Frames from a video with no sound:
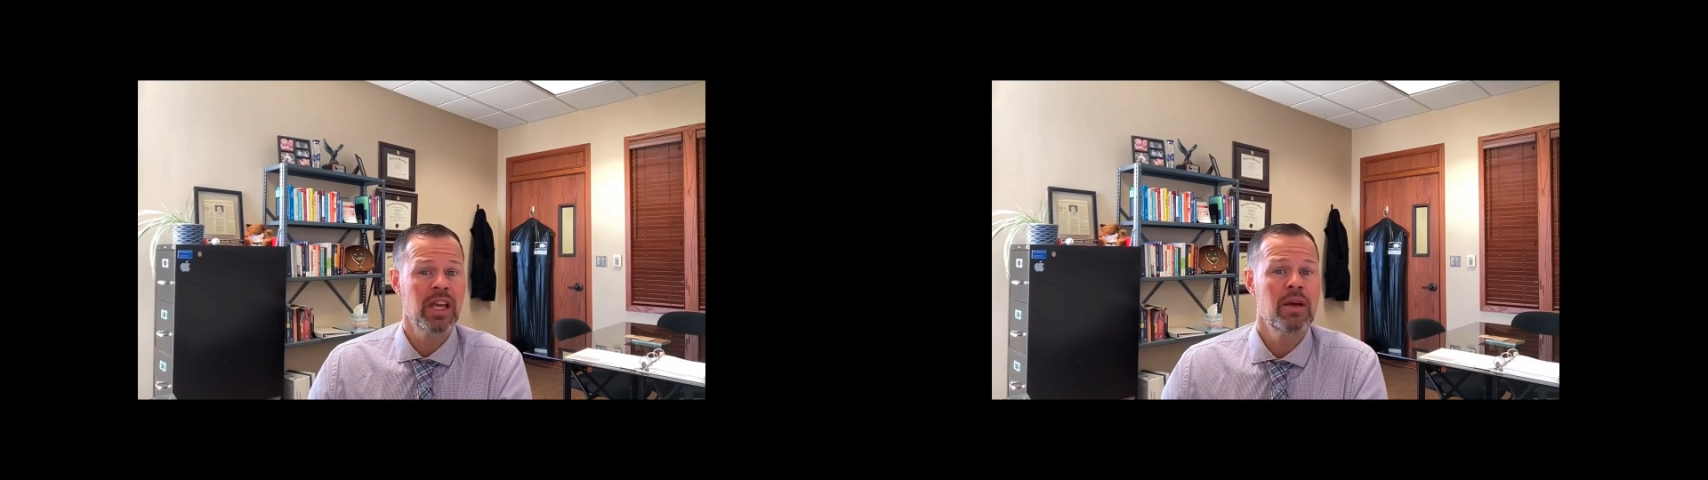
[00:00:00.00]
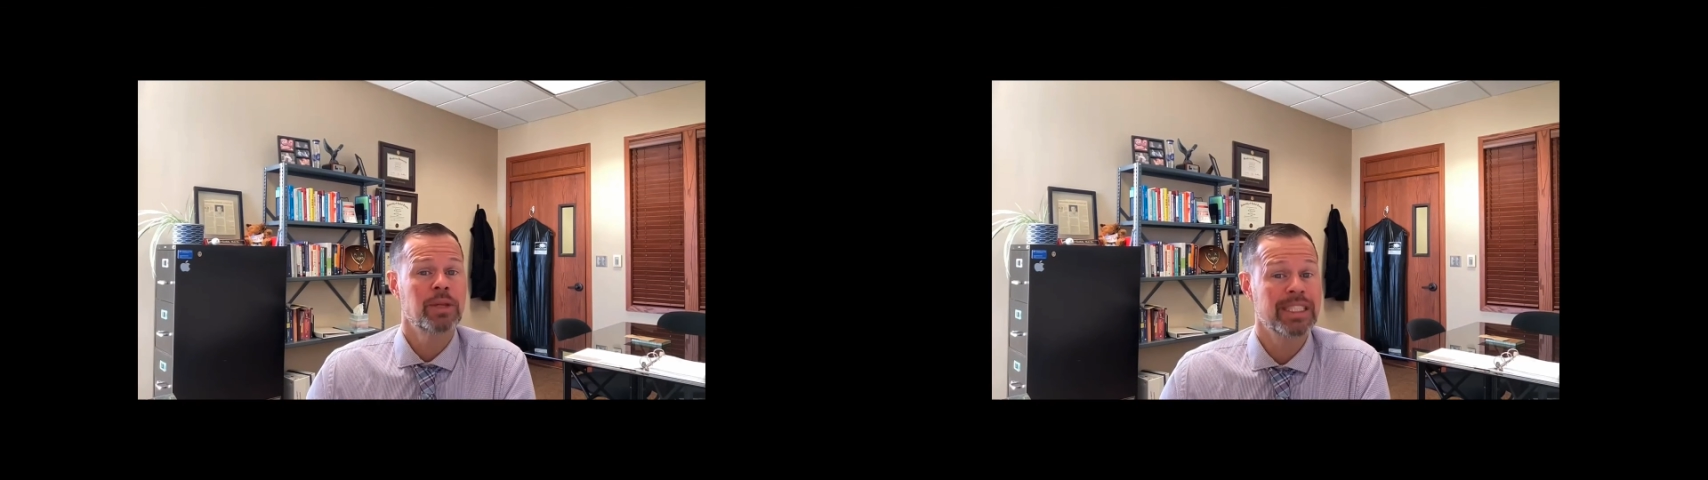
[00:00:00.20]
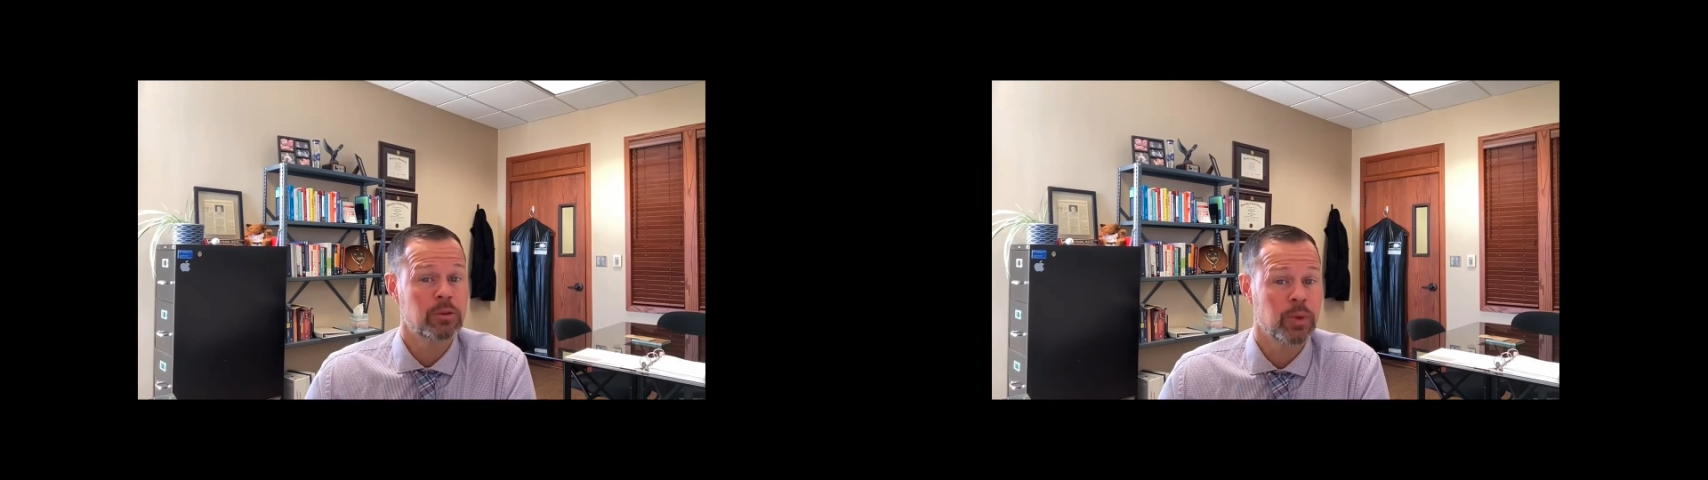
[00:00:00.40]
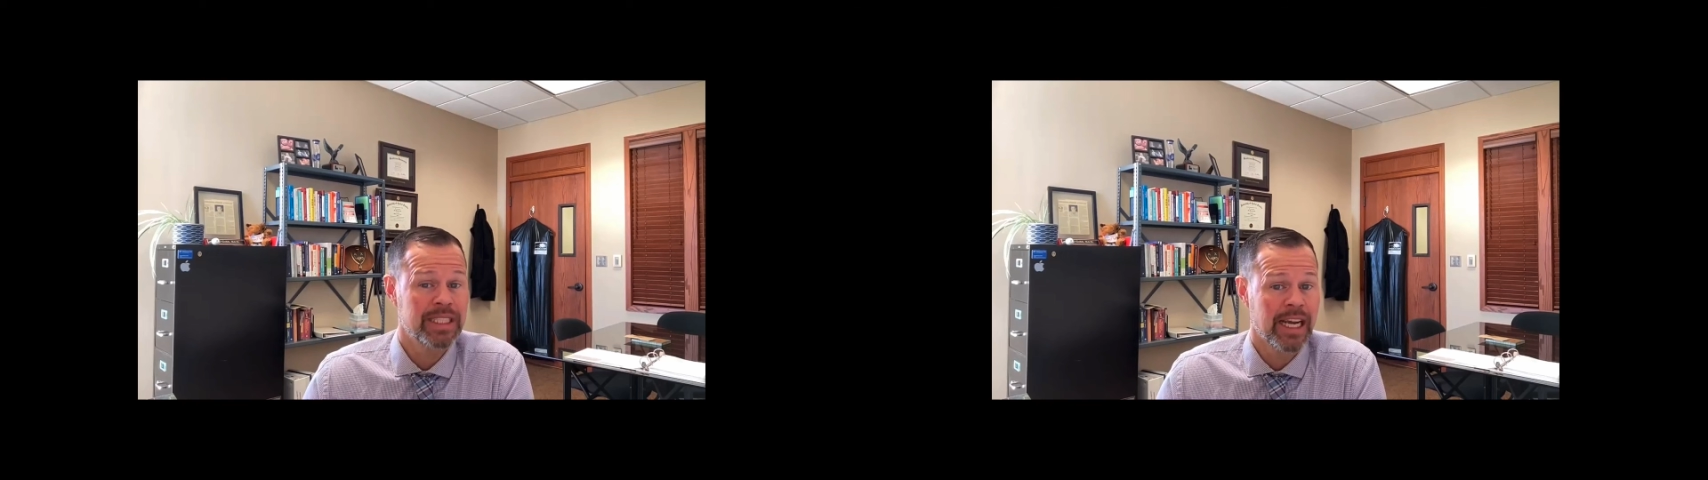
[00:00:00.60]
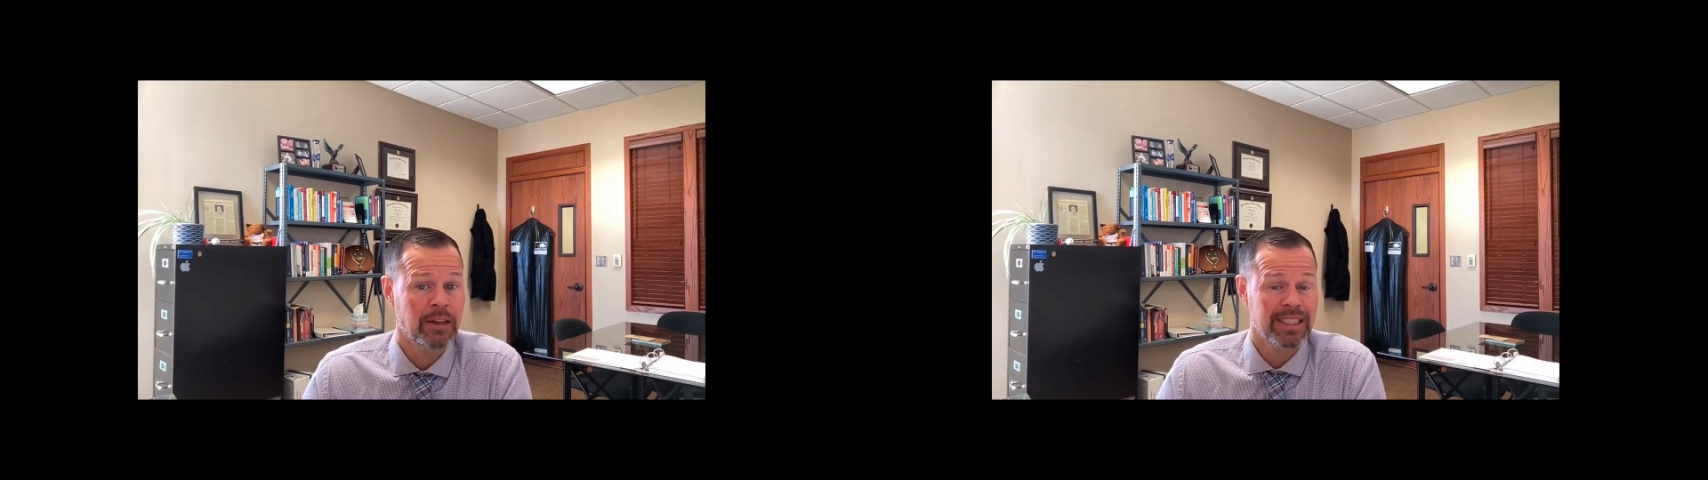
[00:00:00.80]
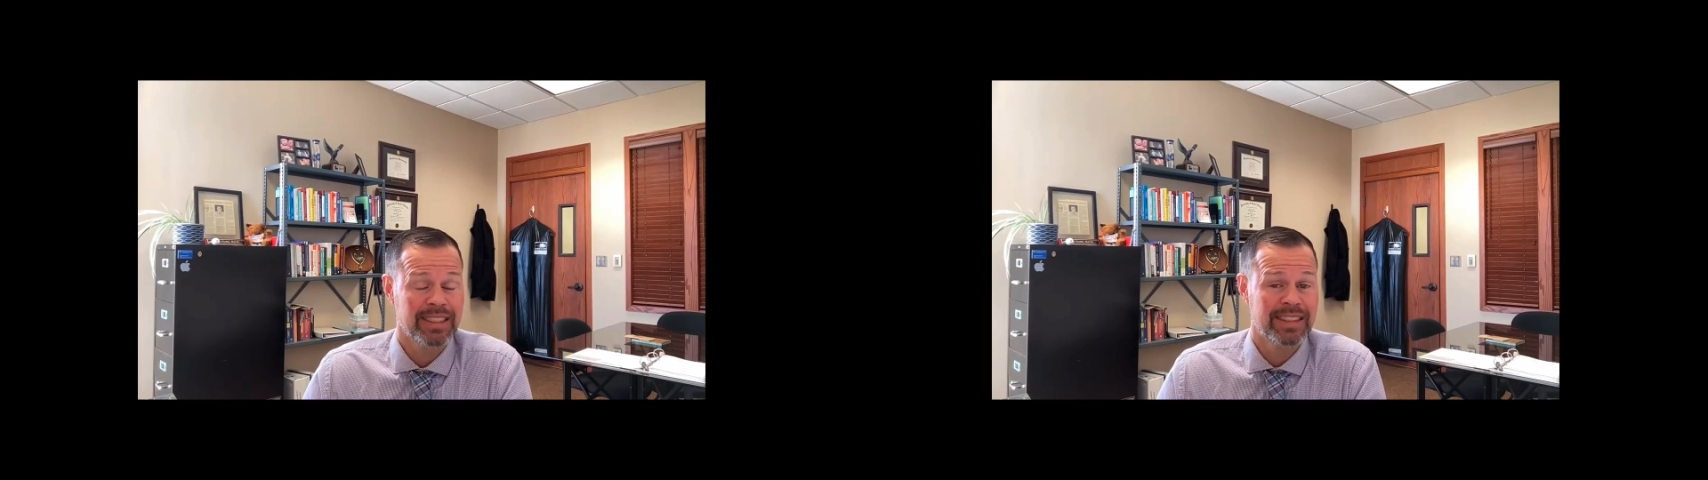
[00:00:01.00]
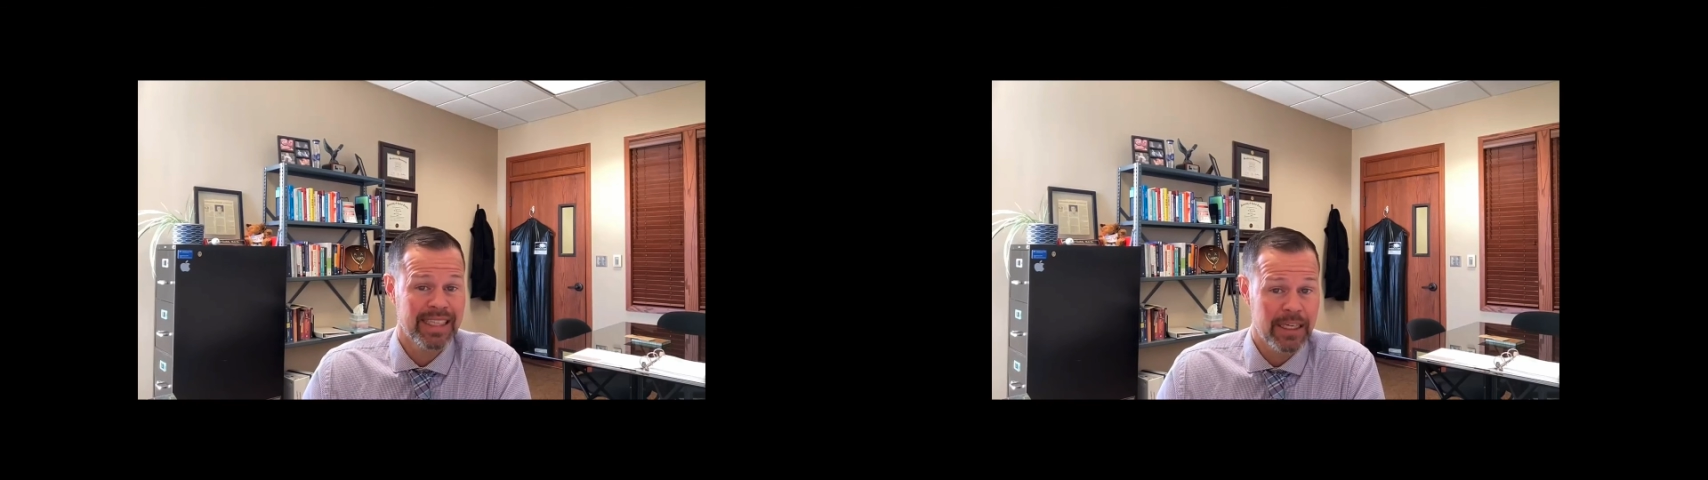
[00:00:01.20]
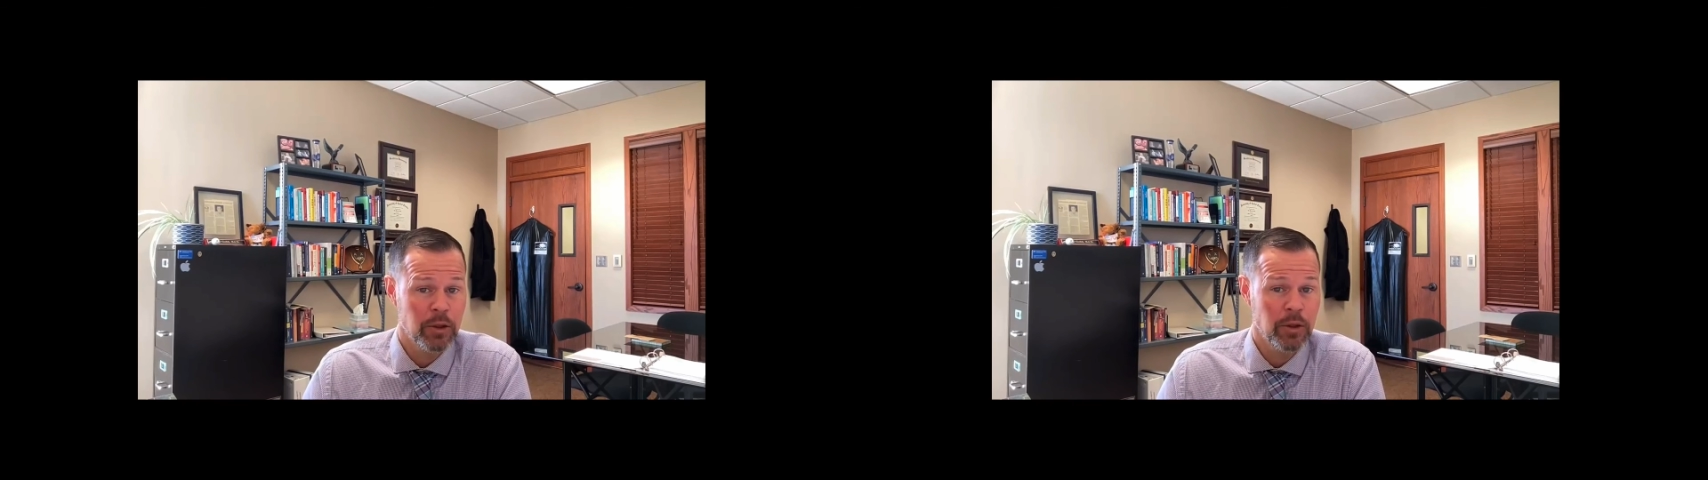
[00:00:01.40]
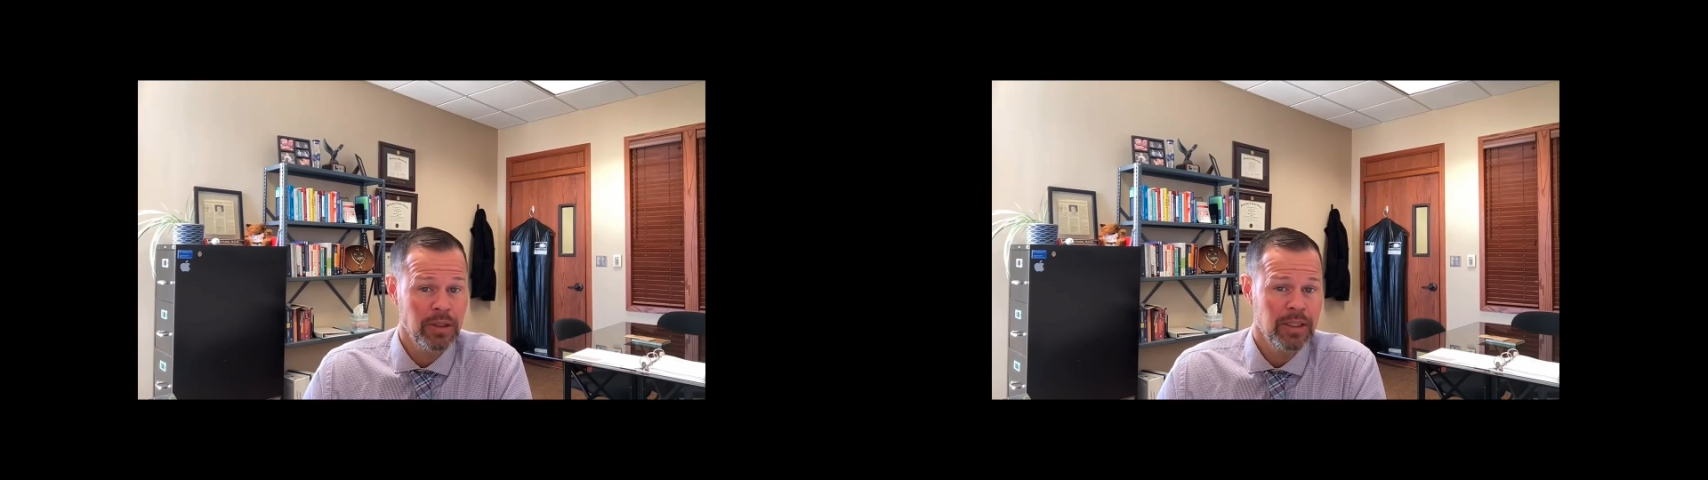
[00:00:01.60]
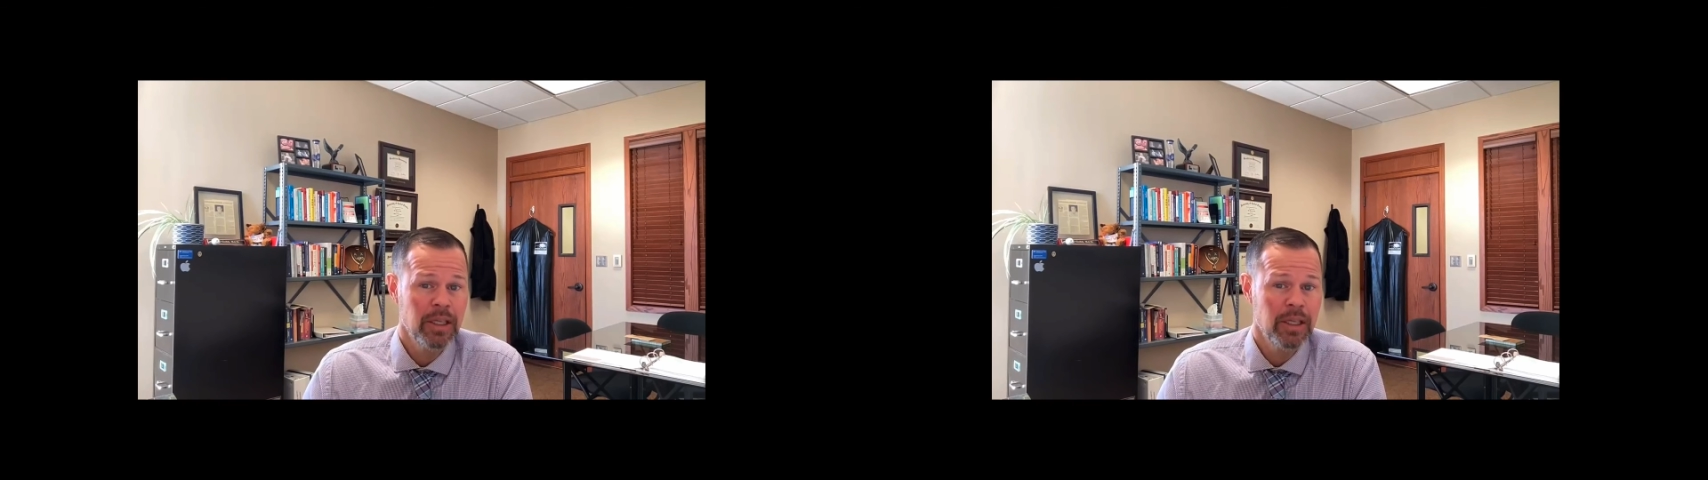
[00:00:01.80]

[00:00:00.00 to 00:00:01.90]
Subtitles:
please reach out to CETL